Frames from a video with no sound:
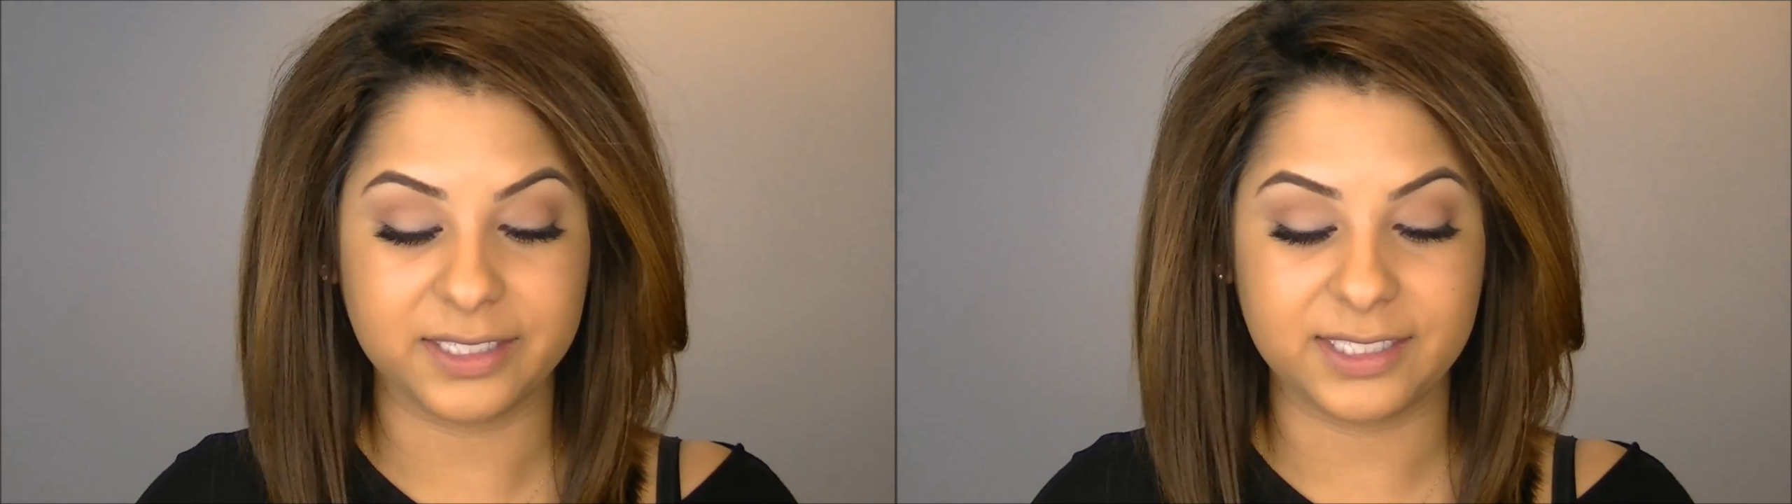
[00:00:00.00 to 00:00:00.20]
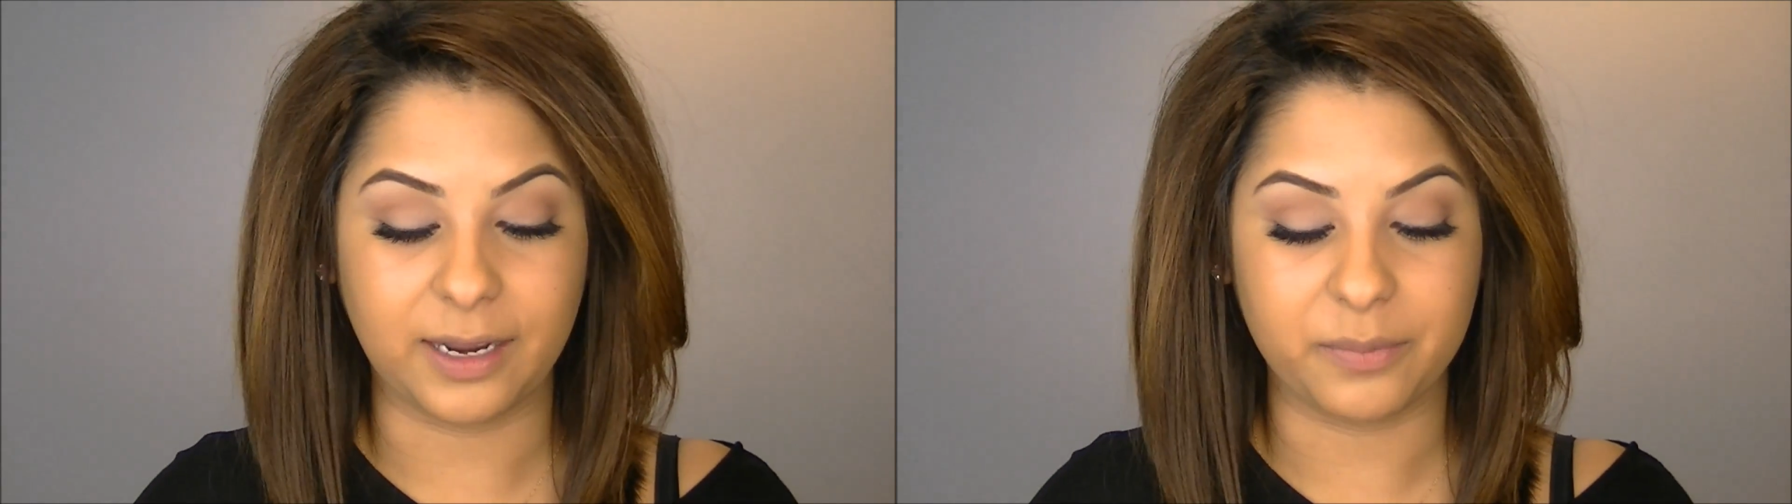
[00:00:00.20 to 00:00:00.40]

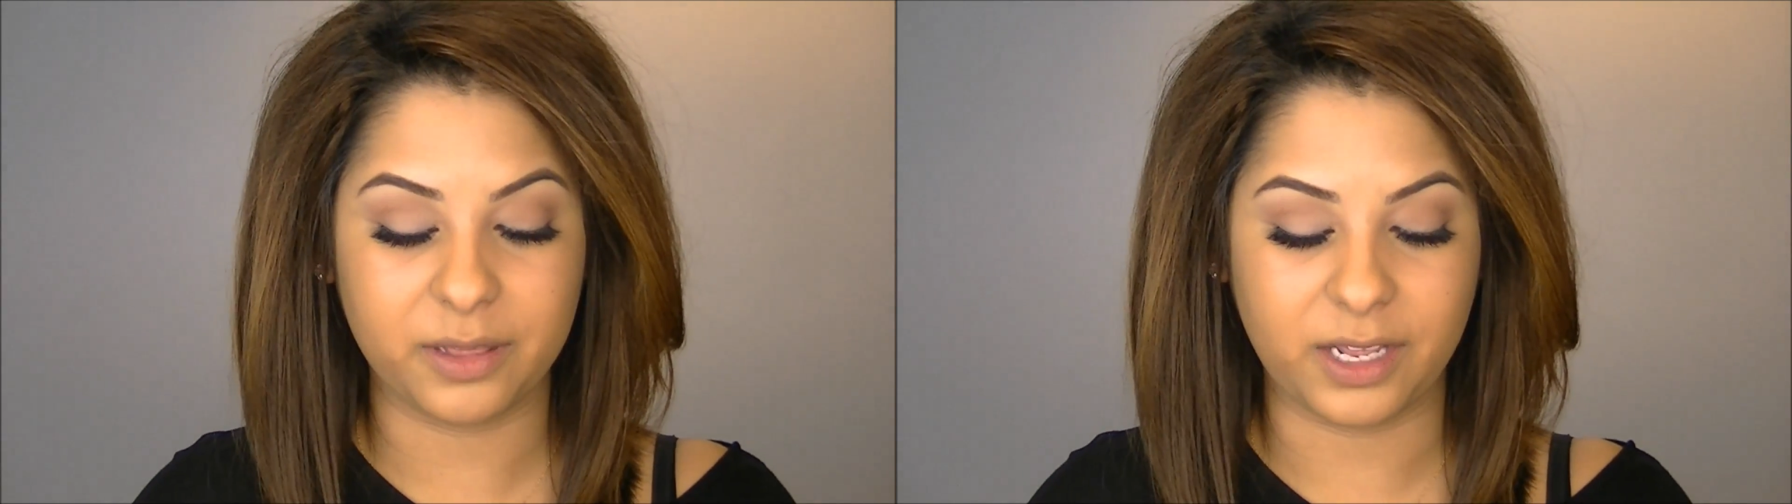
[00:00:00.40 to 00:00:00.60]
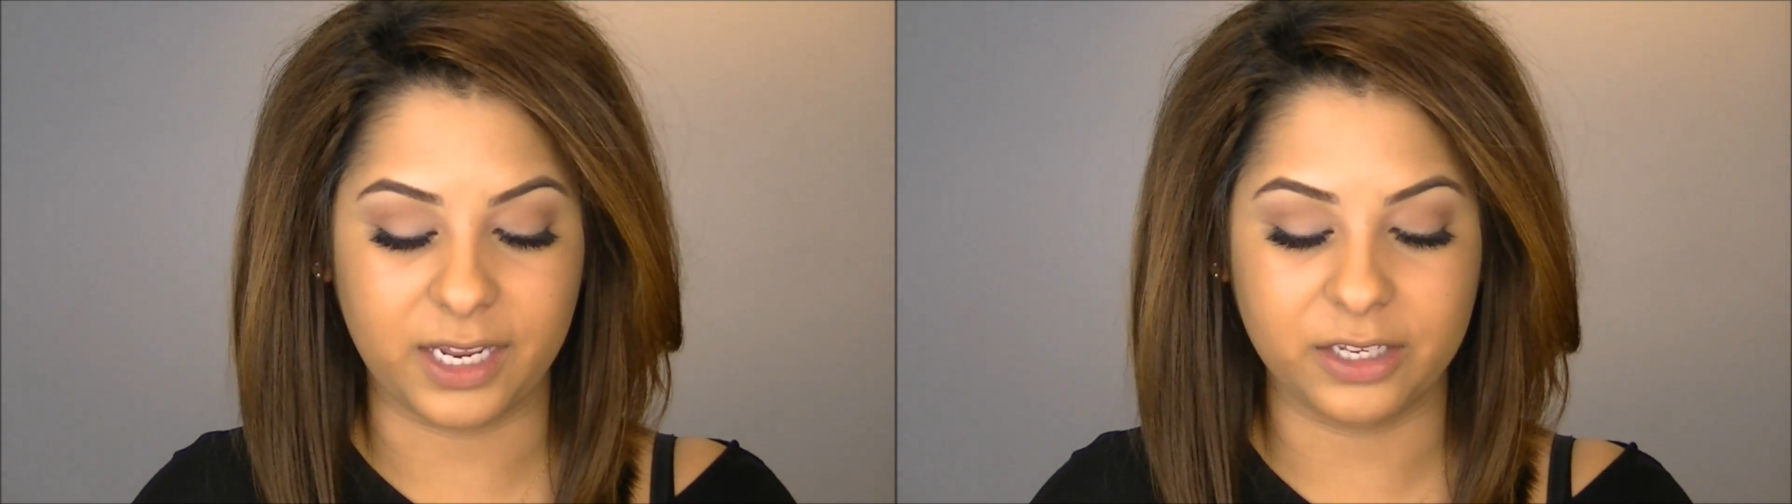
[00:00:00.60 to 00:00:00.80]
the same
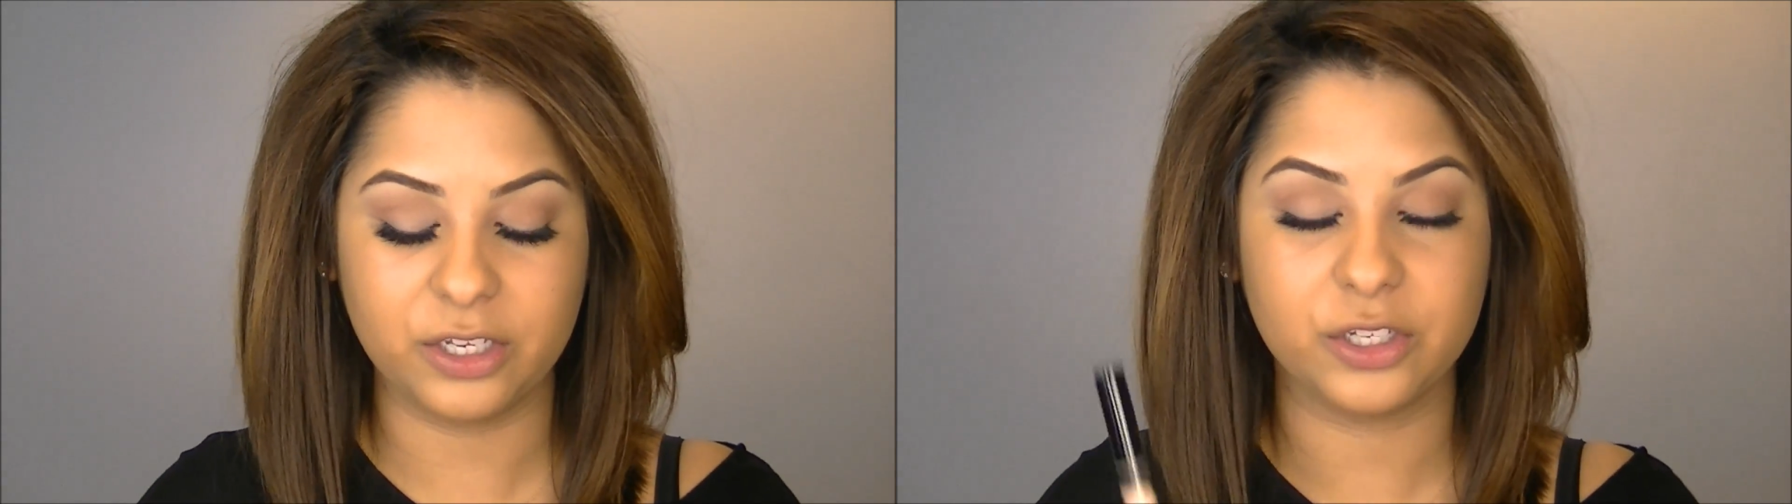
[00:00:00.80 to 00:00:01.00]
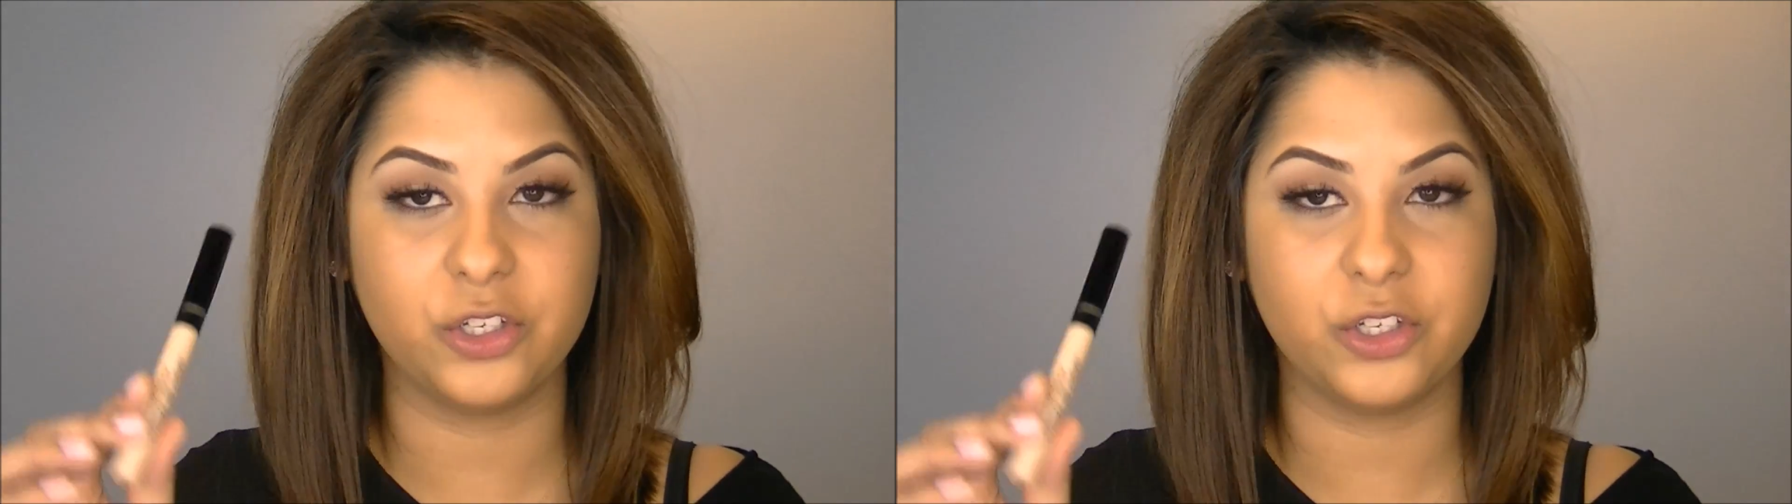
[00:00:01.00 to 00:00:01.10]
thing,